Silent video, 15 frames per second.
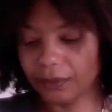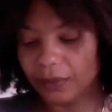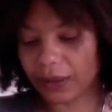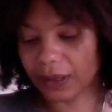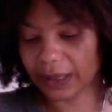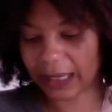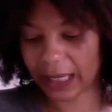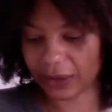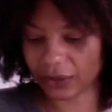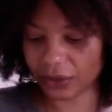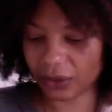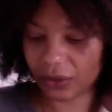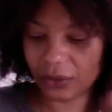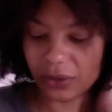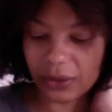
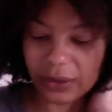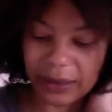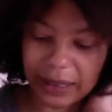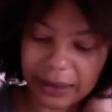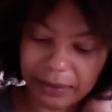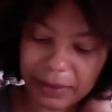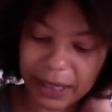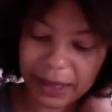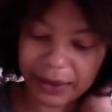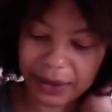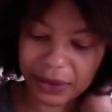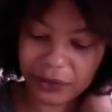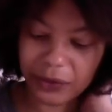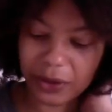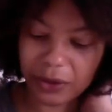potential to like make
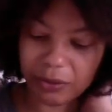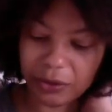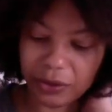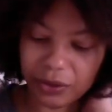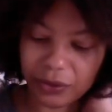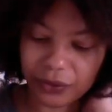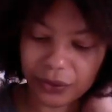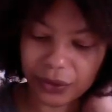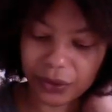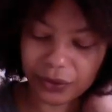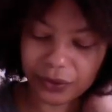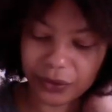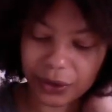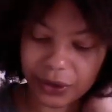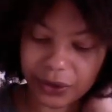things very beautiful
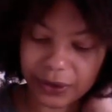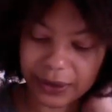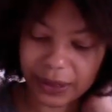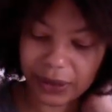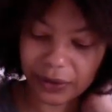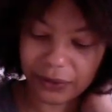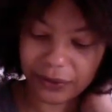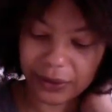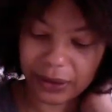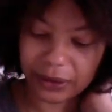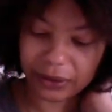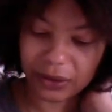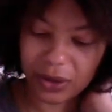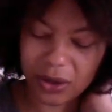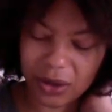for yourself
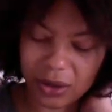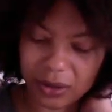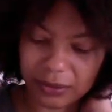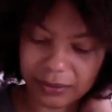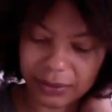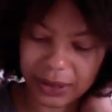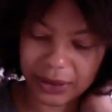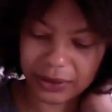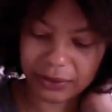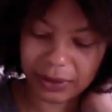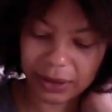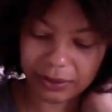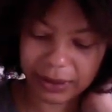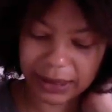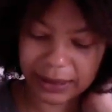and calm as
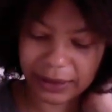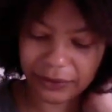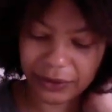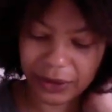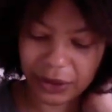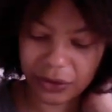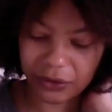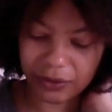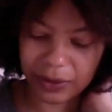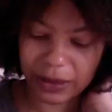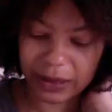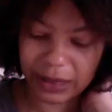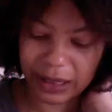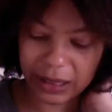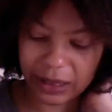well, because I feel like you've
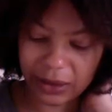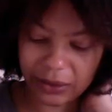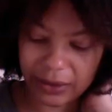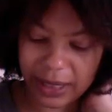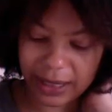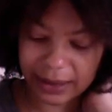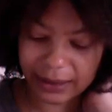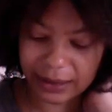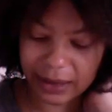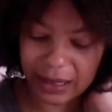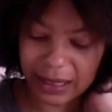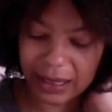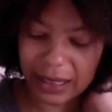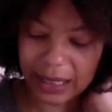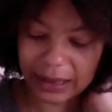been needing a rest,
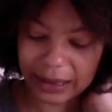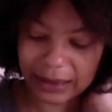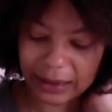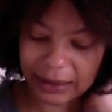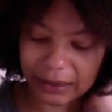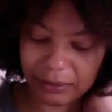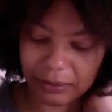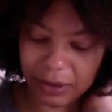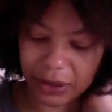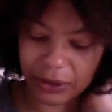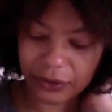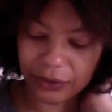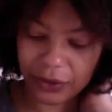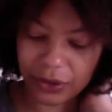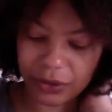and this is a
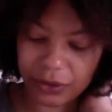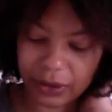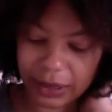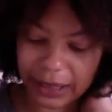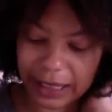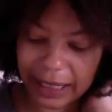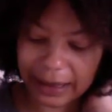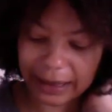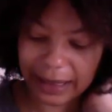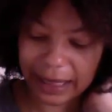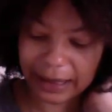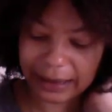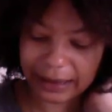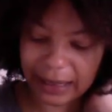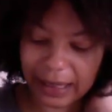month for you to get
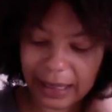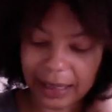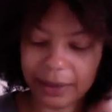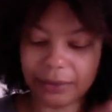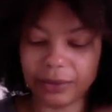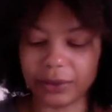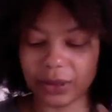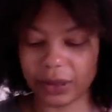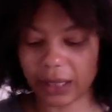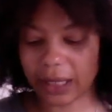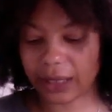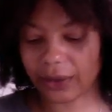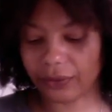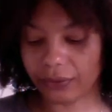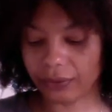that time to
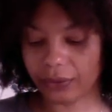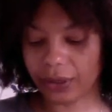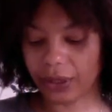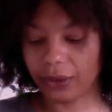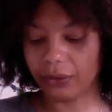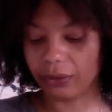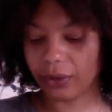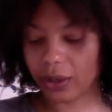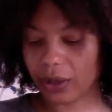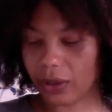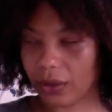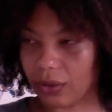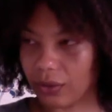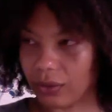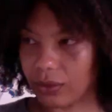kind of
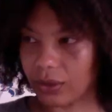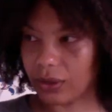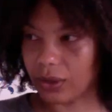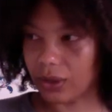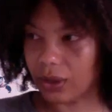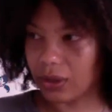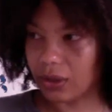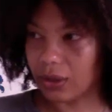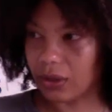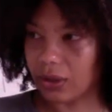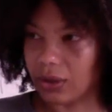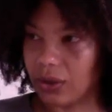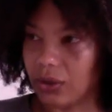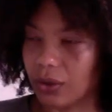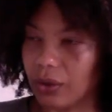regrow
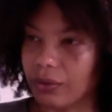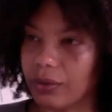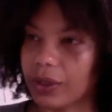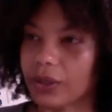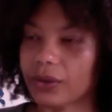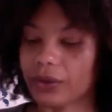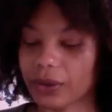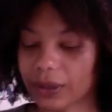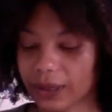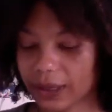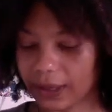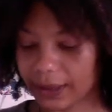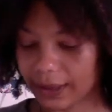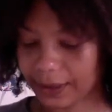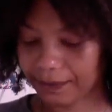your
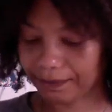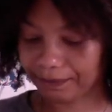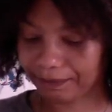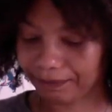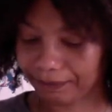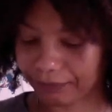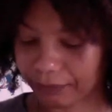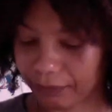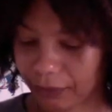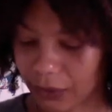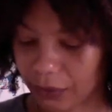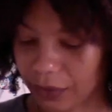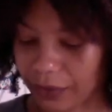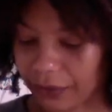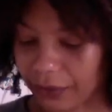resources,
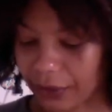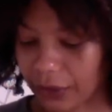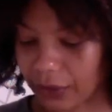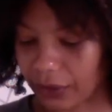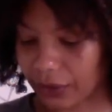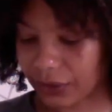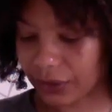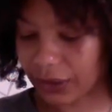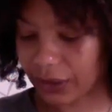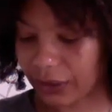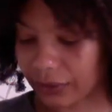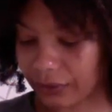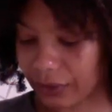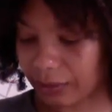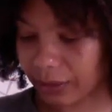refill
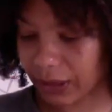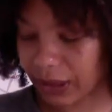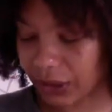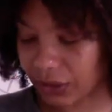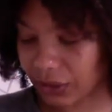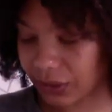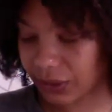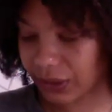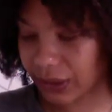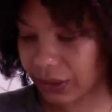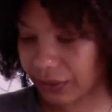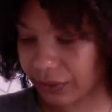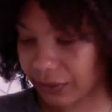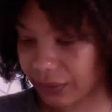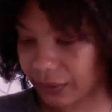yourself, replenish yourself.